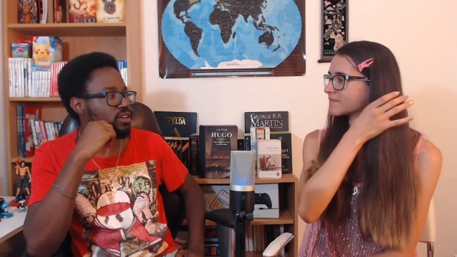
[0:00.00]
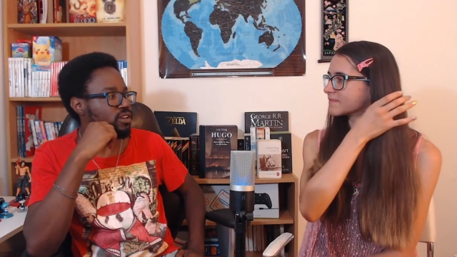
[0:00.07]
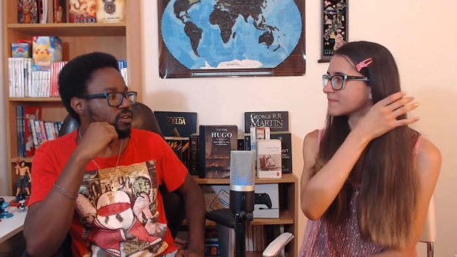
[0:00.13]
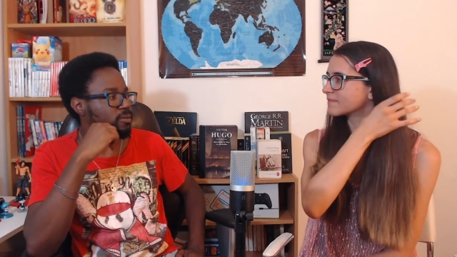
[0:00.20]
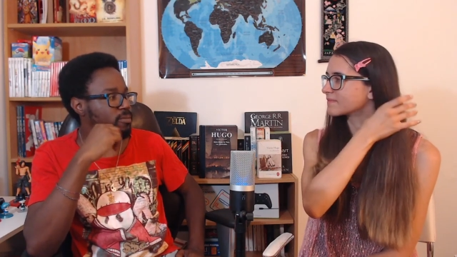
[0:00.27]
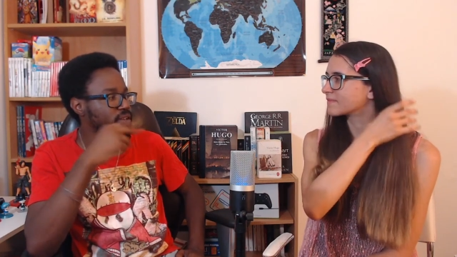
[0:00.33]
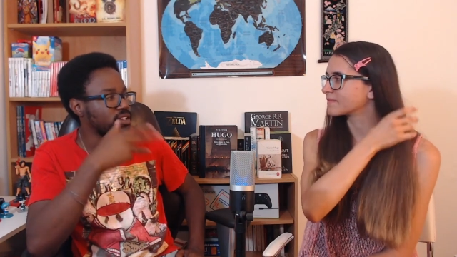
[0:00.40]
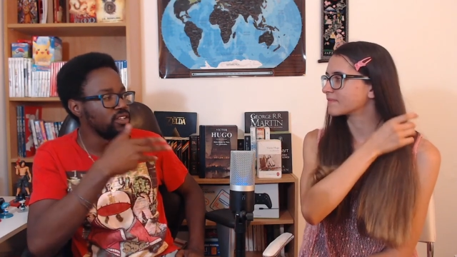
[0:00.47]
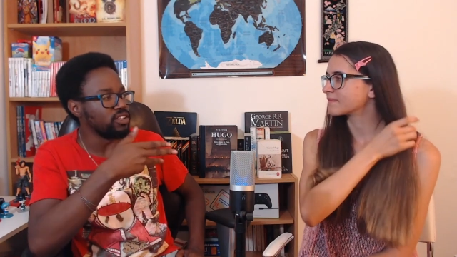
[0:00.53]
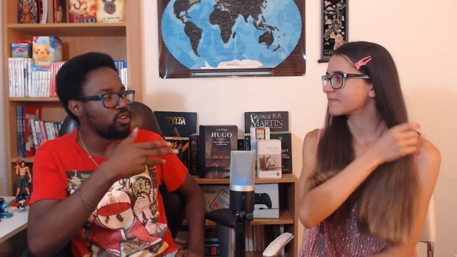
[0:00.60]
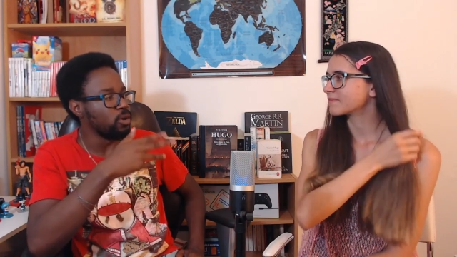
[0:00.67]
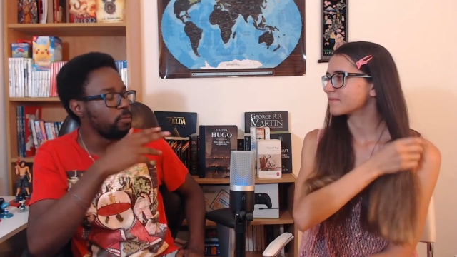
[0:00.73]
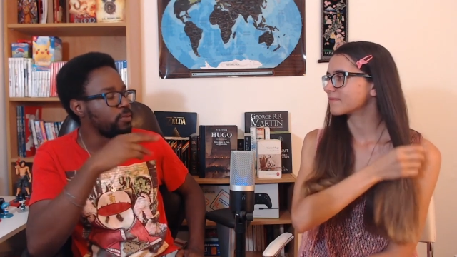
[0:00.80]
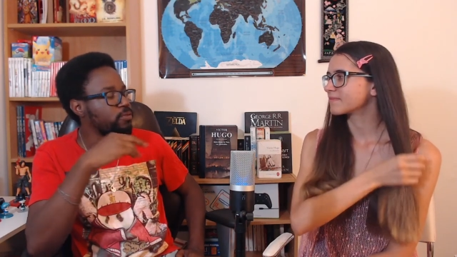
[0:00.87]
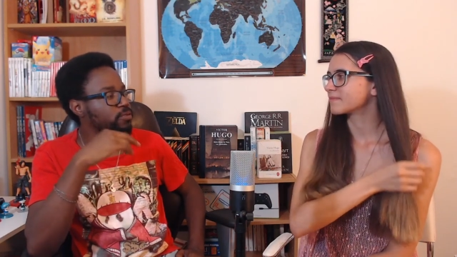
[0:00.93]
Speaker 1: Uh, mainly
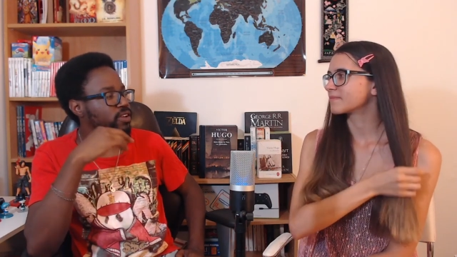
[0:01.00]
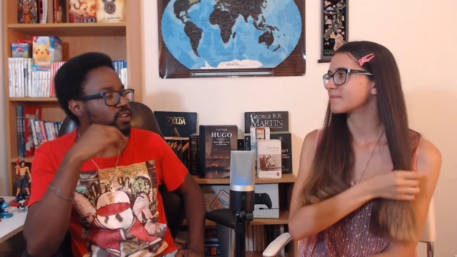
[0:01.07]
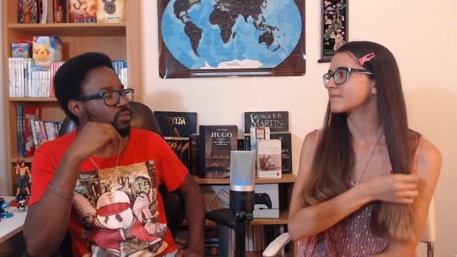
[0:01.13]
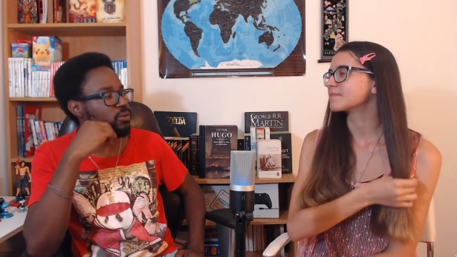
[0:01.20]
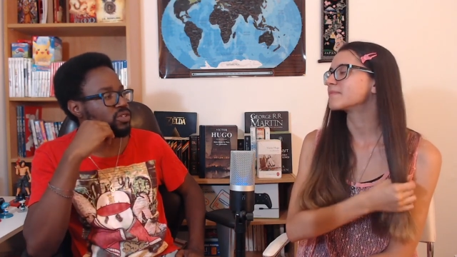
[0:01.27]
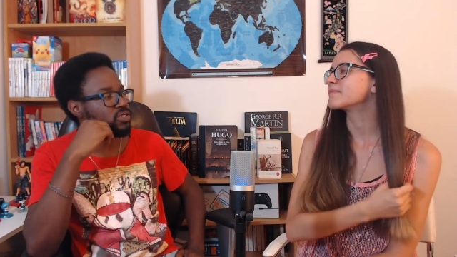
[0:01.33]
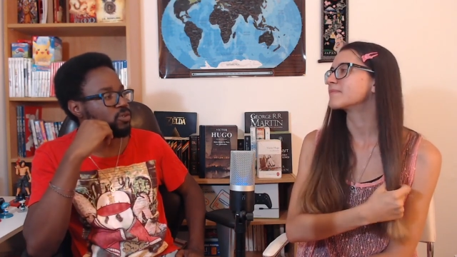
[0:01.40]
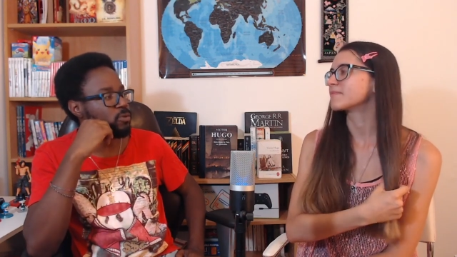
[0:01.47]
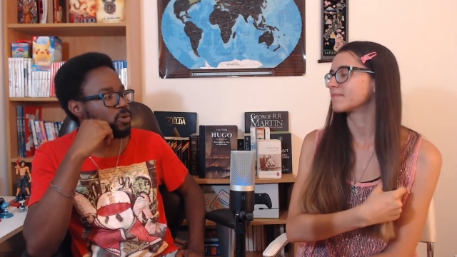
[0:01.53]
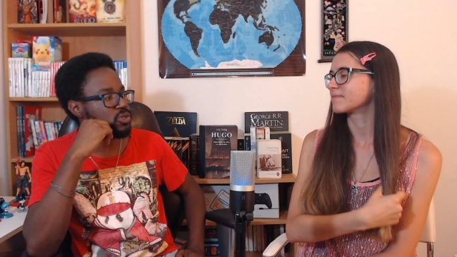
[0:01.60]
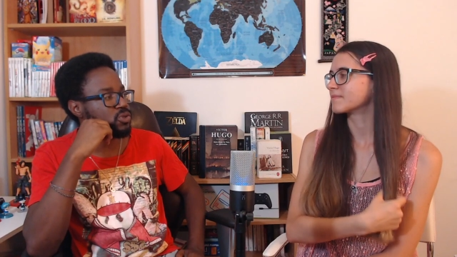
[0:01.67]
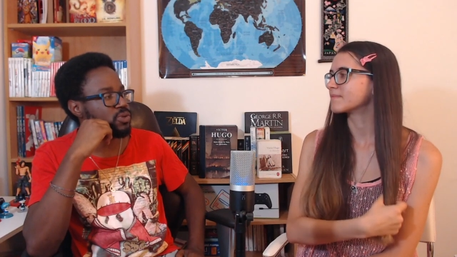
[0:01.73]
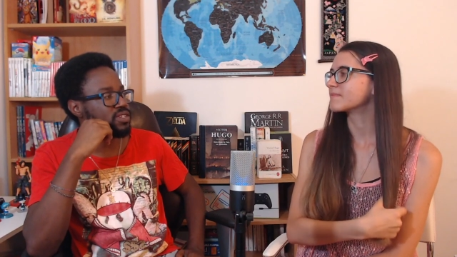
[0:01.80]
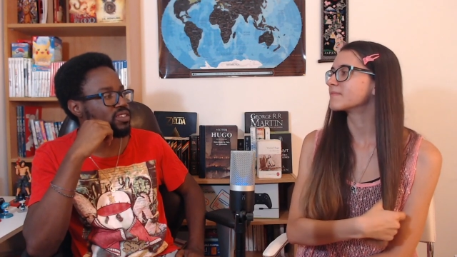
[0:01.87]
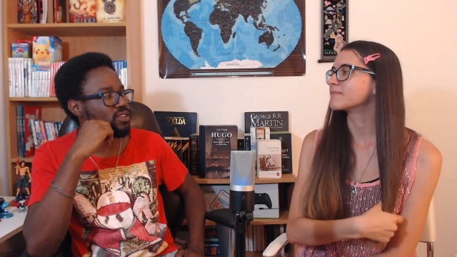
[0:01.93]
Copperfield was the
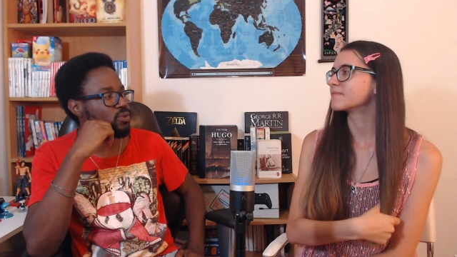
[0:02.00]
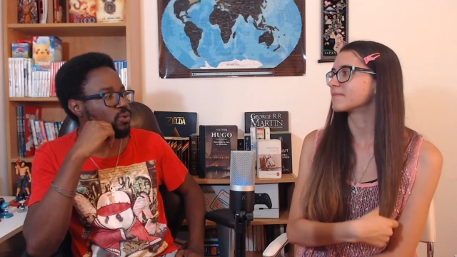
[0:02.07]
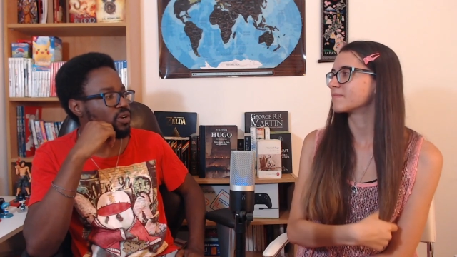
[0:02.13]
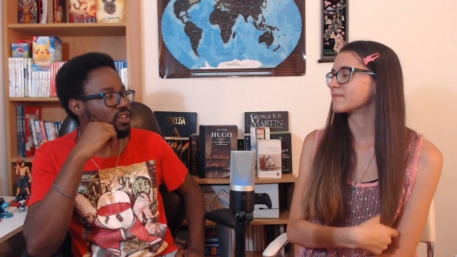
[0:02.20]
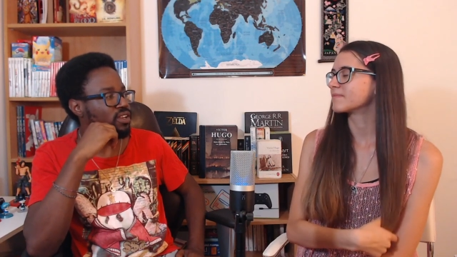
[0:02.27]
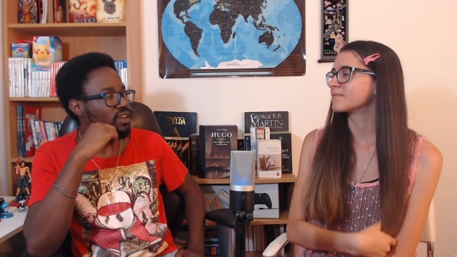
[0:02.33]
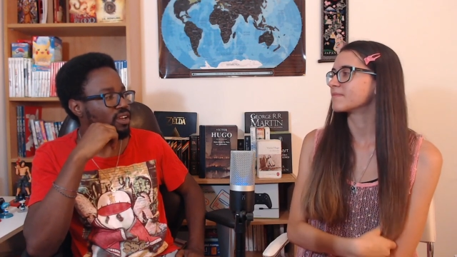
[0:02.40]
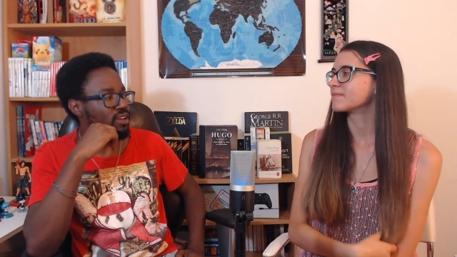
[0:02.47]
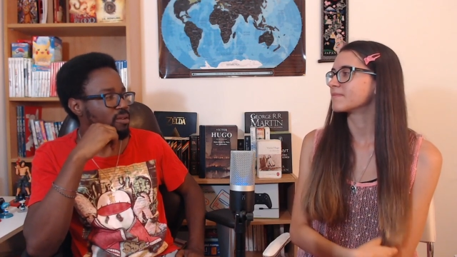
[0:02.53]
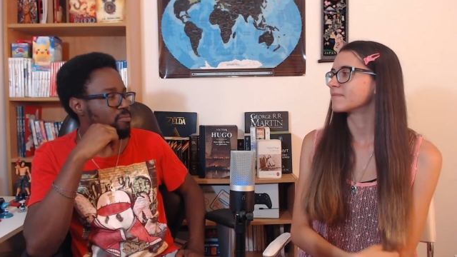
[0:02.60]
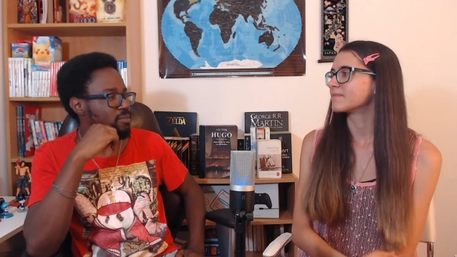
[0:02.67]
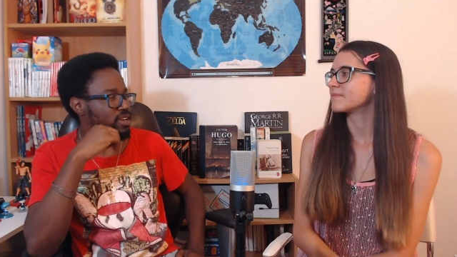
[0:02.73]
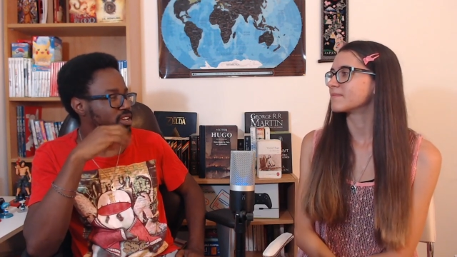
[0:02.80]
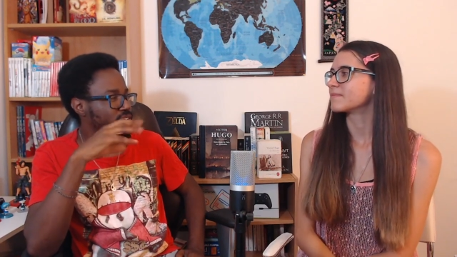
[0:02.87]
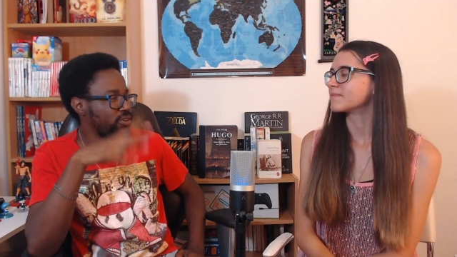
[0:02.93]
most recent one,
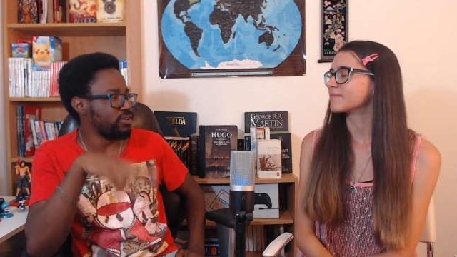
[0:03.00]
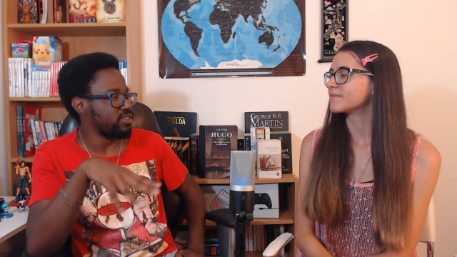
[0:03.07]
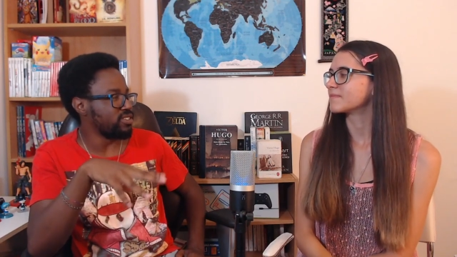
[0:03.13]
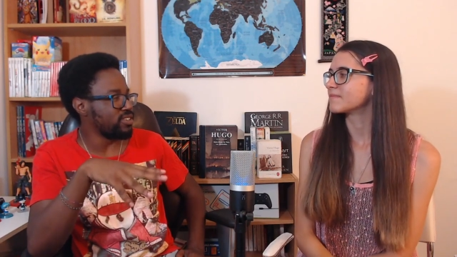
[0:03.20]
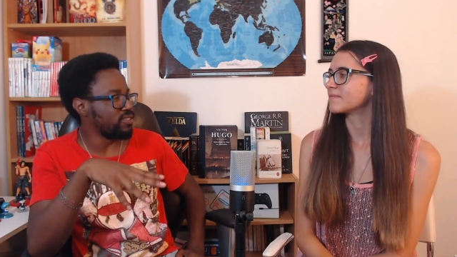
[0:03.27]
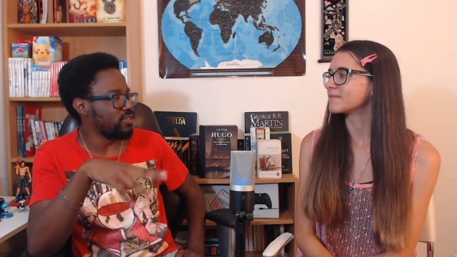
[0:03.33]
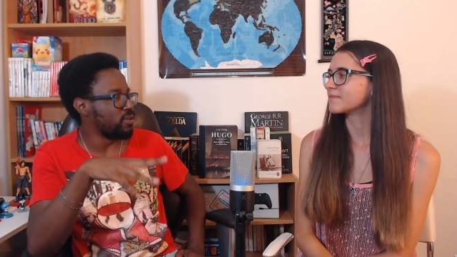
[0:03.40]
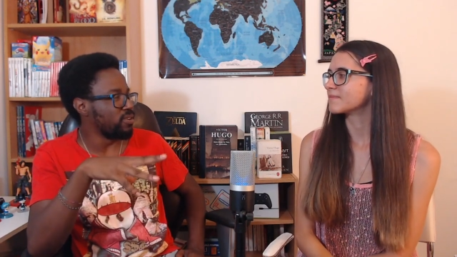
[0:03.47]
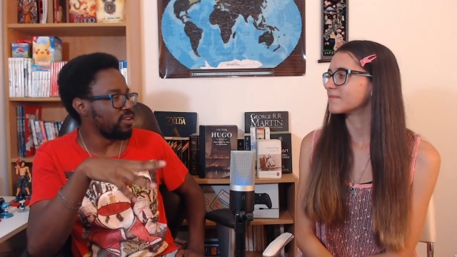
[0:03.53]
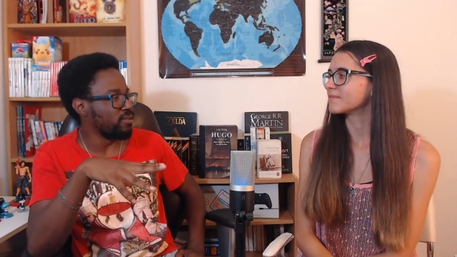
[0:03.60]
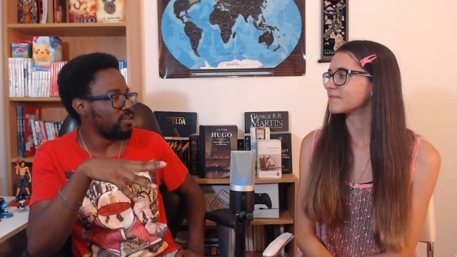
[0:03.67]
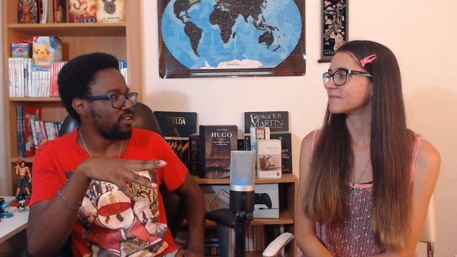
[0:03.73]
but here it's even